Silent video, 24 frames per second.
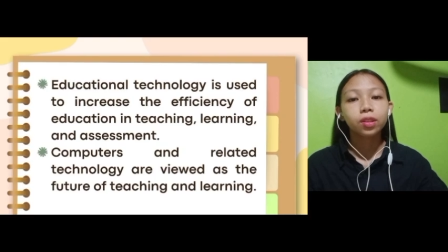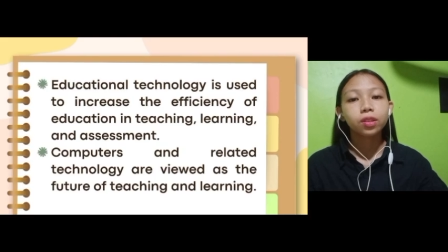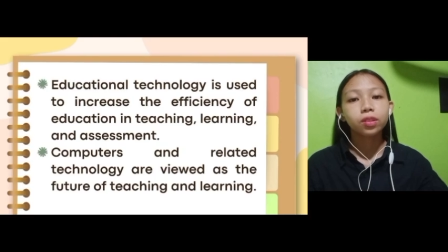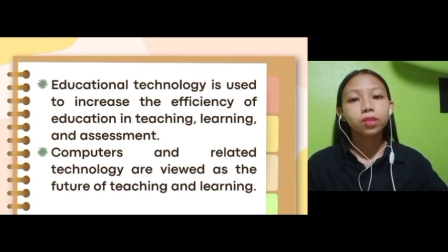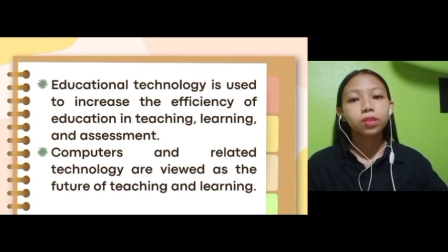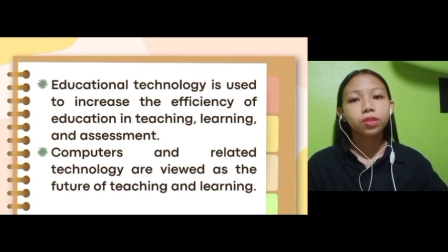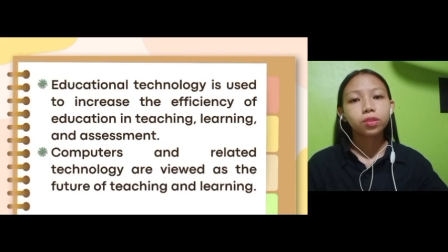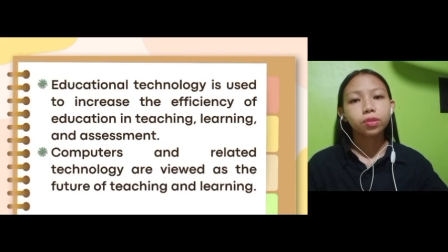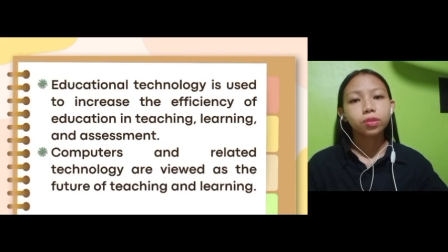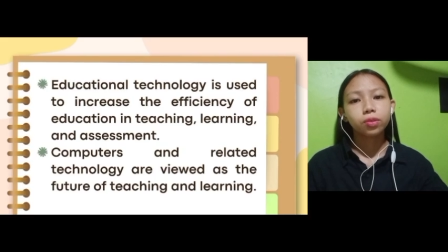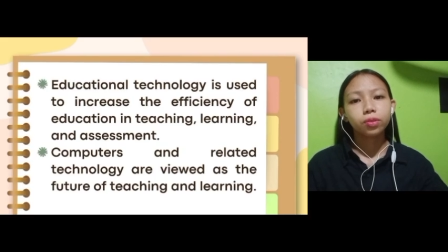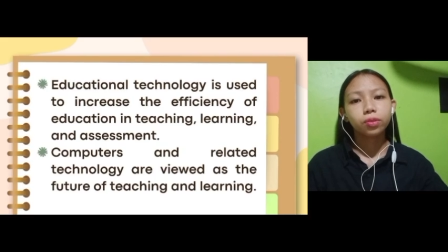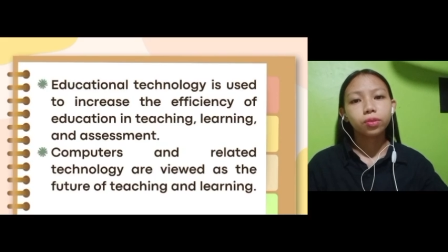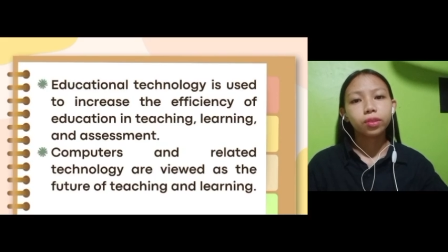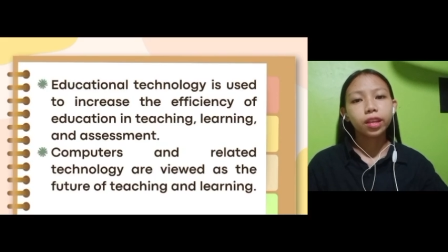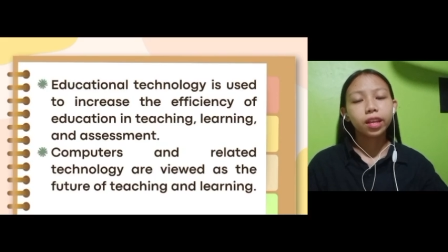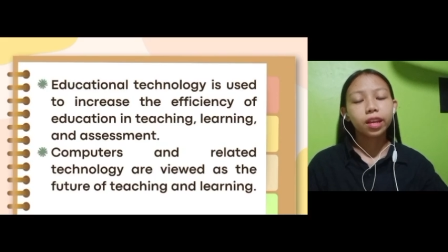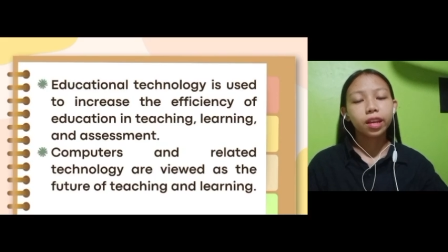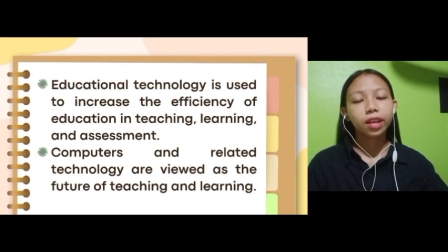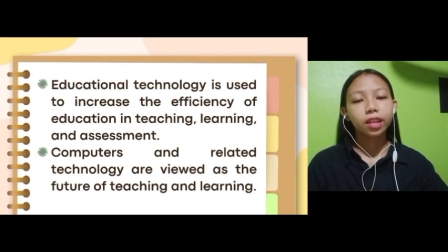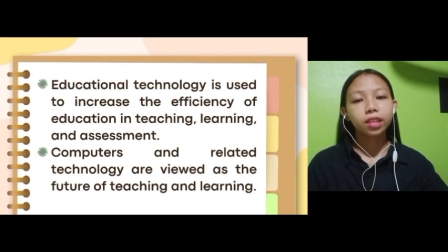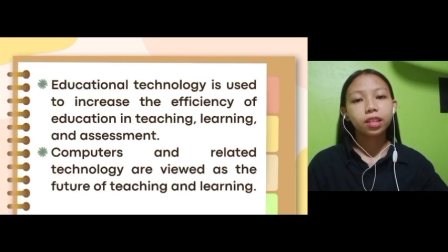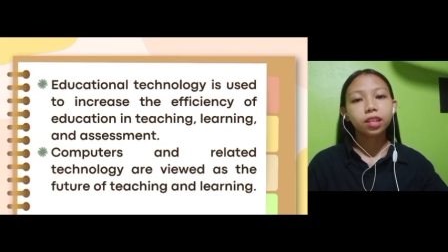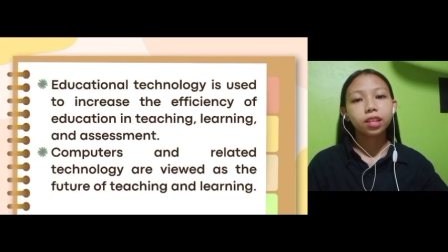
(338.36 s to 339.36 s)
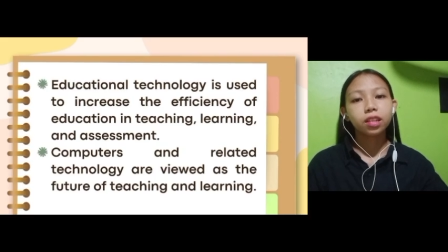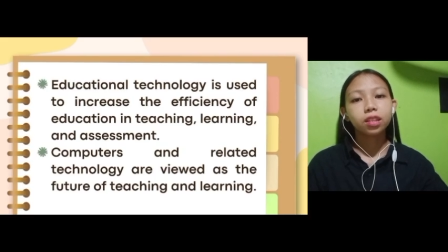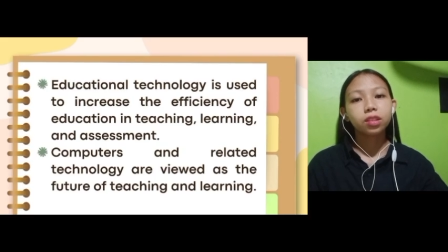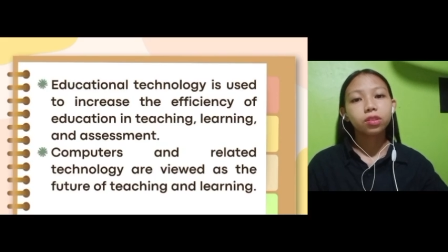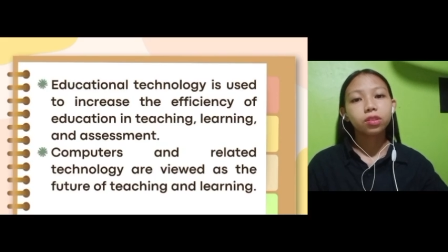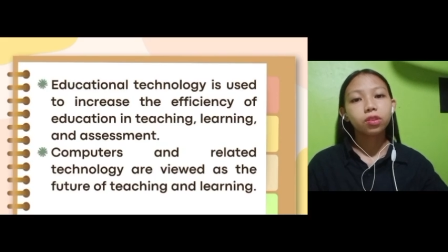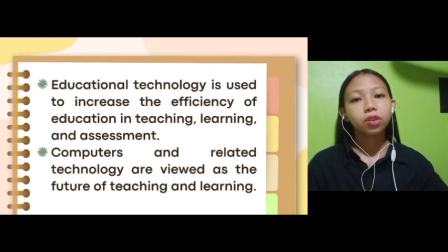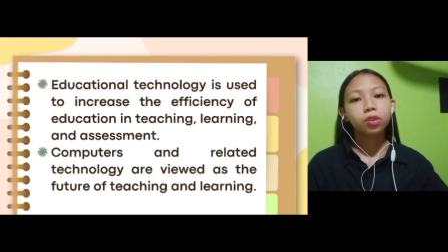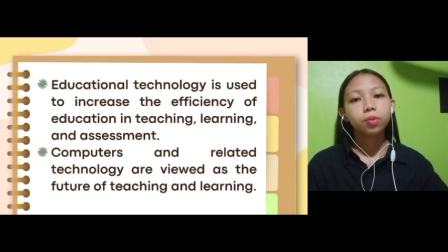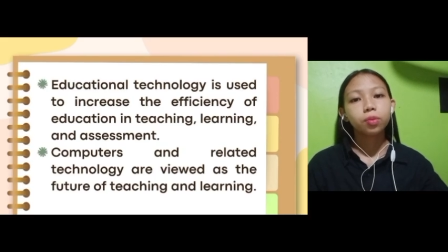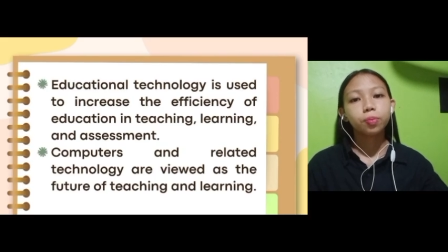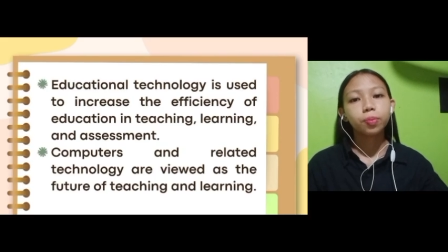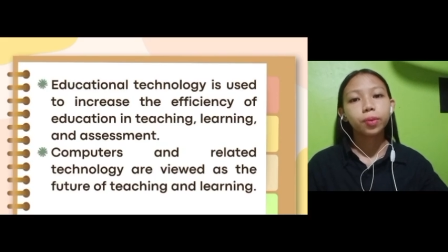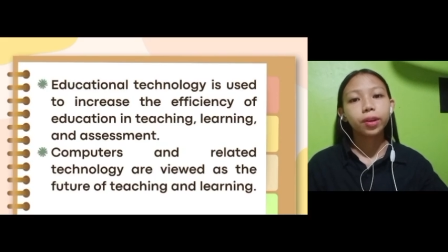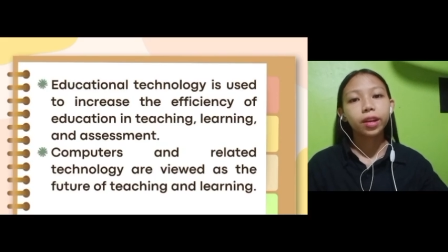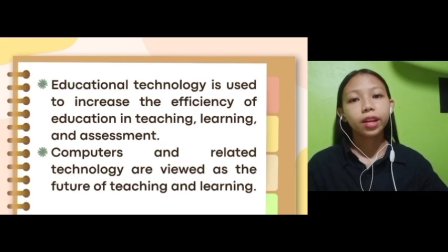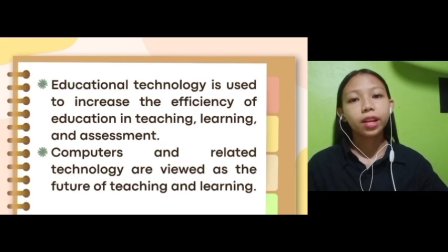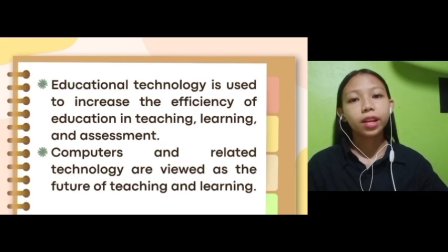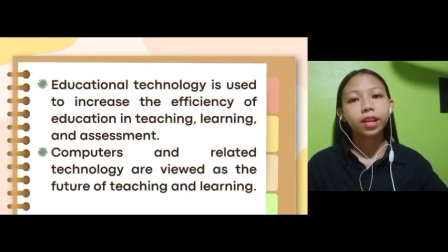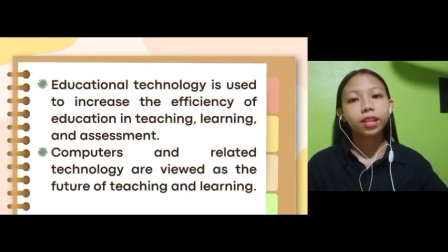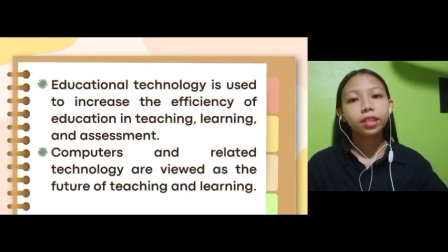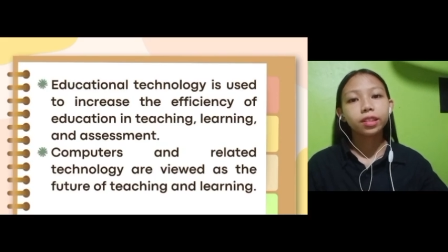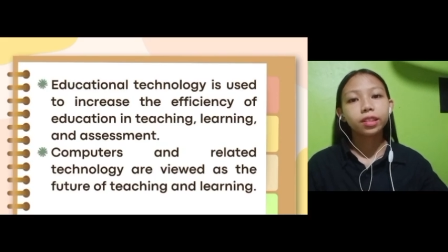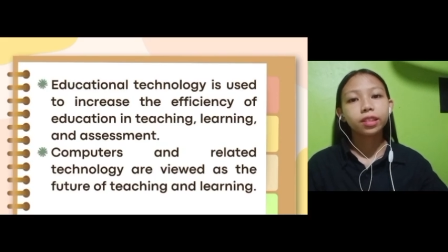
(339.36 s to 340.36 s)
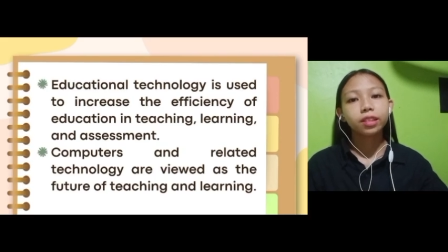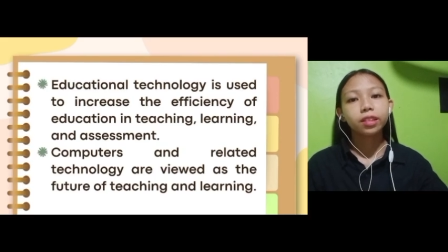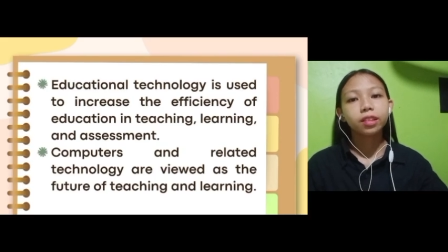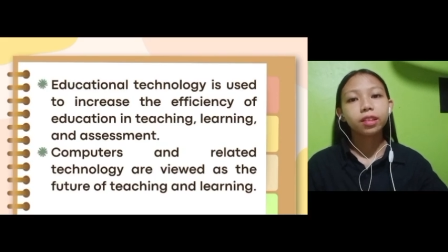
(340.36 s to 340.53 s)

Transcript: So they can incorporate